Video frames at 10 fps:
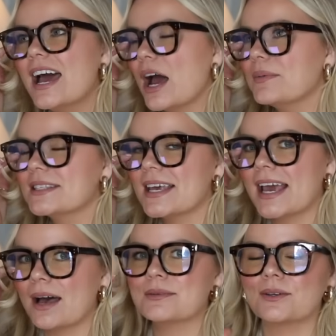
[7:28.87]
I've been saying
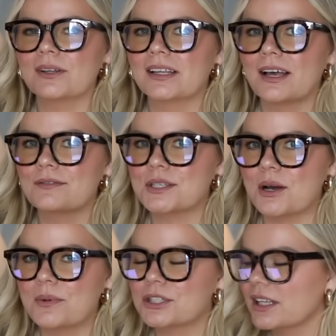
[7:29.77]
absolutely love
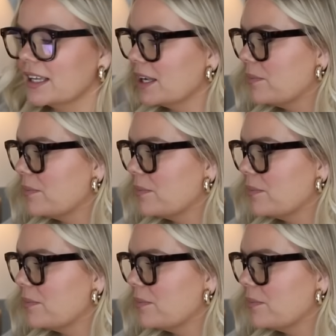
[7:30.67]
so much lately,